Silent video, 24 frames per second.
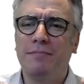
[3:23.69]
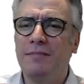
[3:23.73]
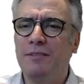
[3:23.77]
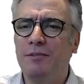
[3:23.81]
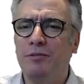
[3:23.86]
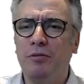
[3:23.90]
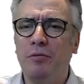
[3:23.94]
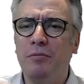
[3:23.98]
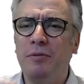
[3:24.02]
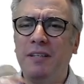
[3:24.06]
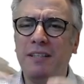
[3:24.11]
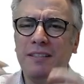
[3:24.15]

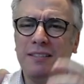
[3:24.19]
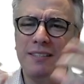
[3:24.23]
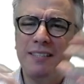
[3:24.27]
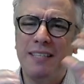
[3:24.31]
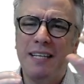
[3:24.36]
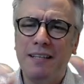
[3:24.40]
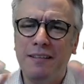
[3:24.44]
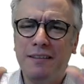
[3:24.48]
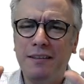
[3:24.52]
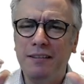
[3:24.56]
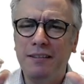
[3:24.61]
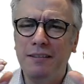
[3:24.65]
so
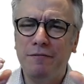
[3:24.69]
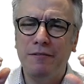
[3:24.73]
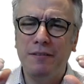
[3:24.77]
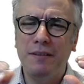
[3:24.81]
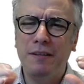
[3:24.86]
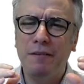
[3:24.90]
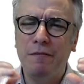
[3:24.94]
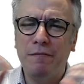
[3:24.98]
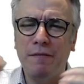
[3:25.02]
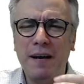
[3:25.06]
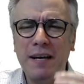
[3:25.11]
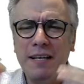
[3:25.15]

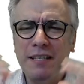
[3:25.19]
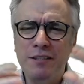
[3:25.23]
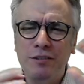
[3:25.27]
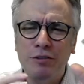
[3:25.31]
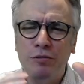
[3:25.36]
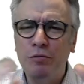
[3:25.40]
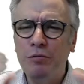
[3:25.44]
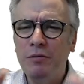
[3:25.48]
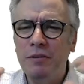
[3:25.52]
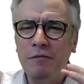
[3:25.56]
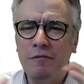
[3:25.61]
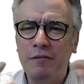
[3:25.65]
defines
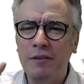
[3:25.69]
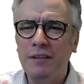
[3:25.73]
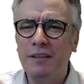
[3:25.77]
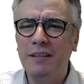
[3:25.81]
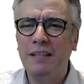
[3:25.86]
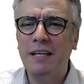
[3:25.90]
2 different